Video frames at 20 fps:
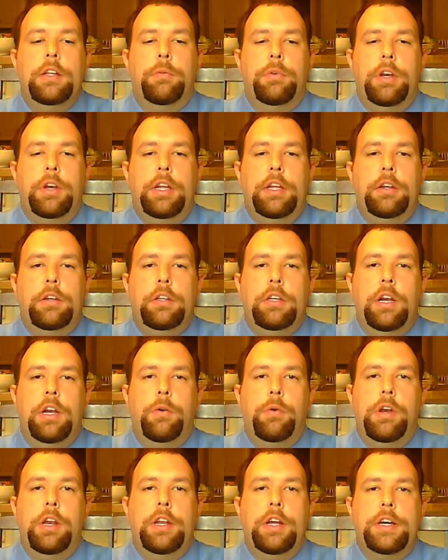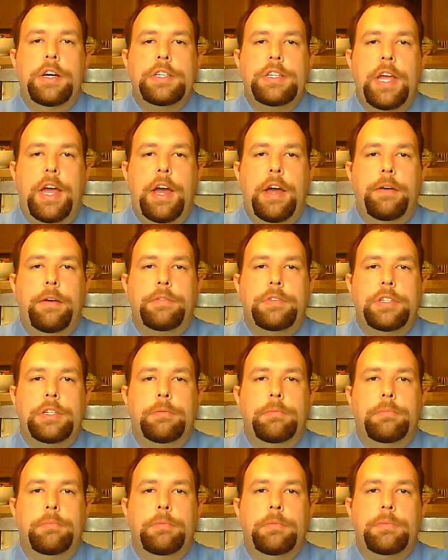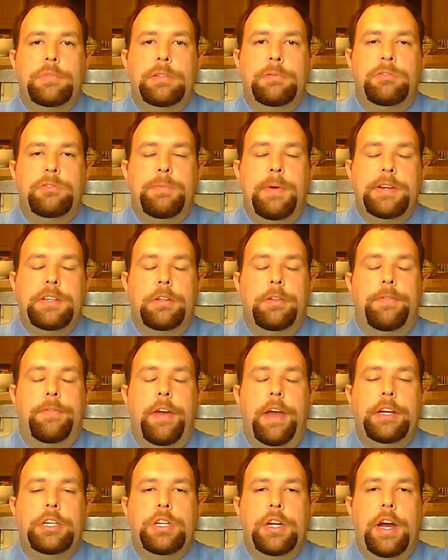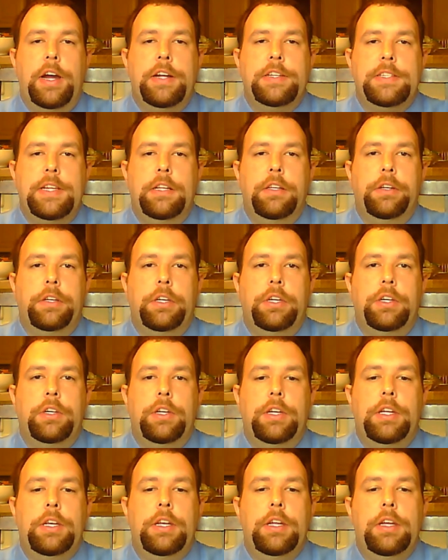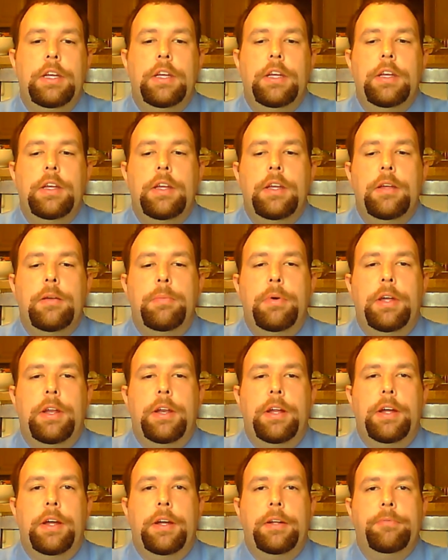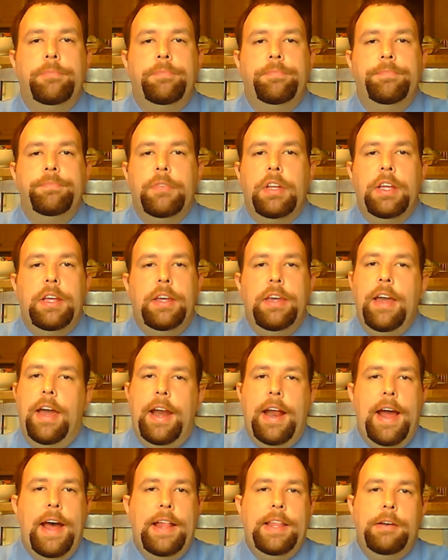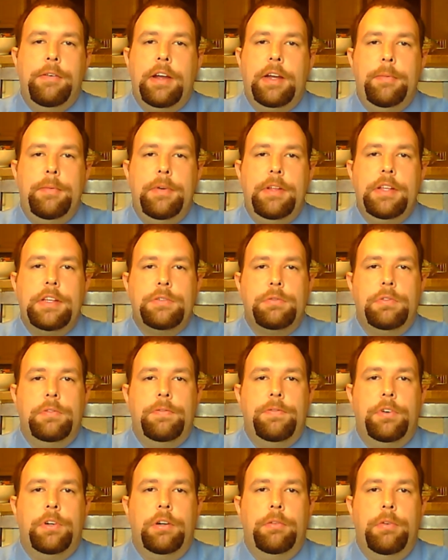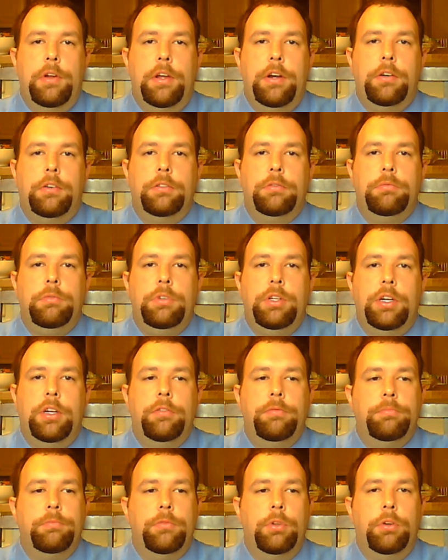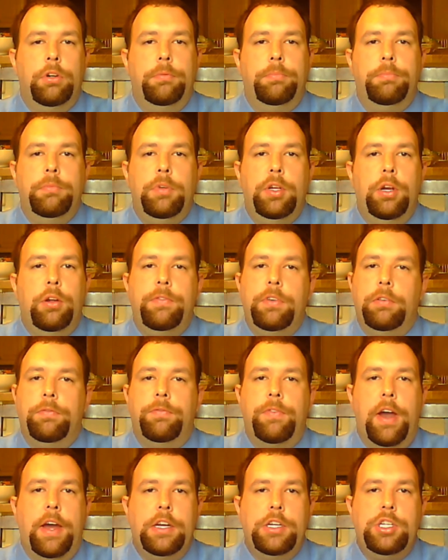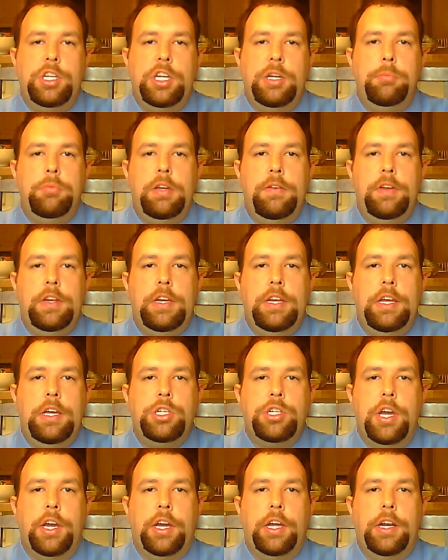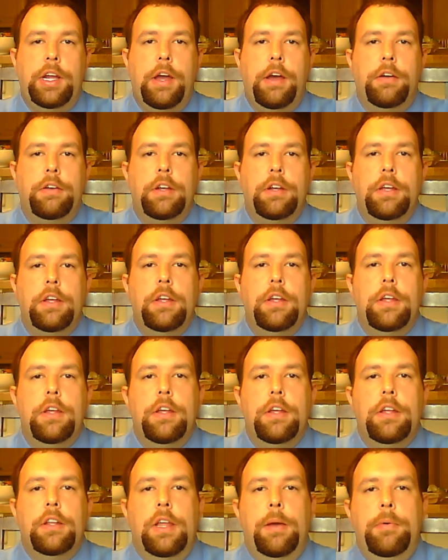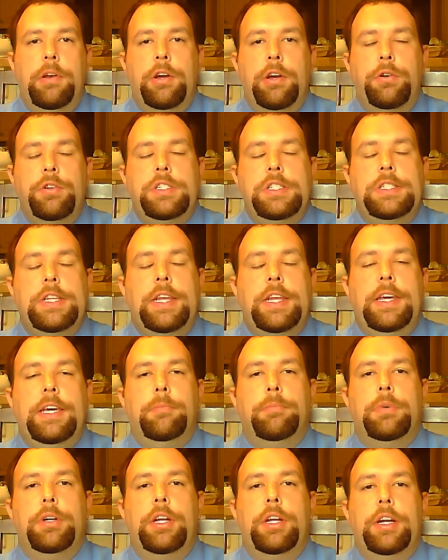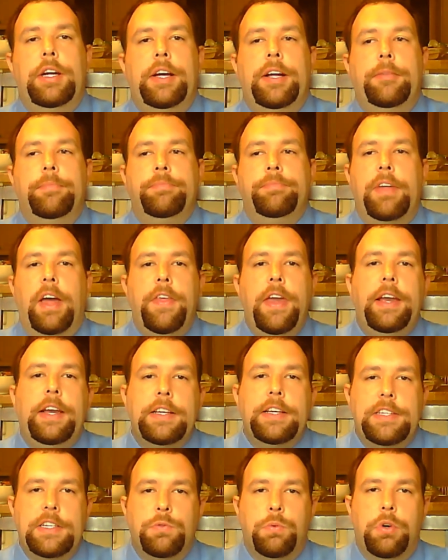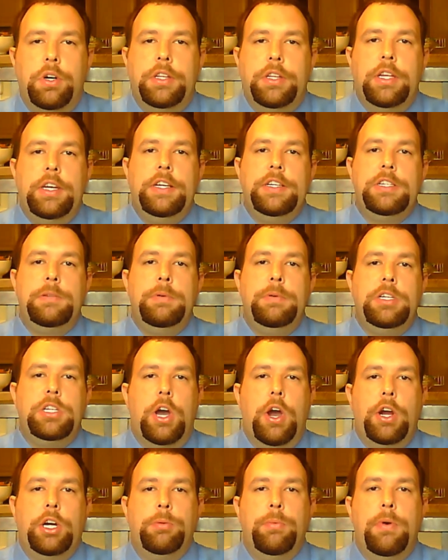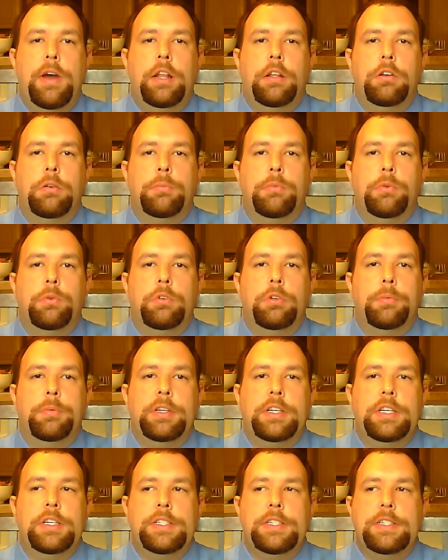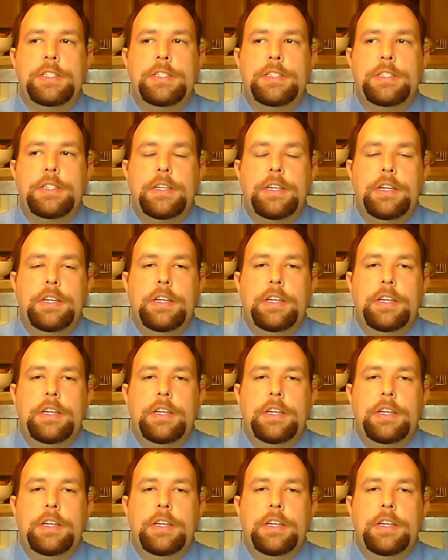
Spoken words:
when it, you know, when it does have some special effects shots, they look good. But yeah, I'd highly recommend this one for a rental. You know, or you know, if you can find a cheap DVD, check it out. Let me know what you think. But I think this is one that needs to be talked about a little more, because it's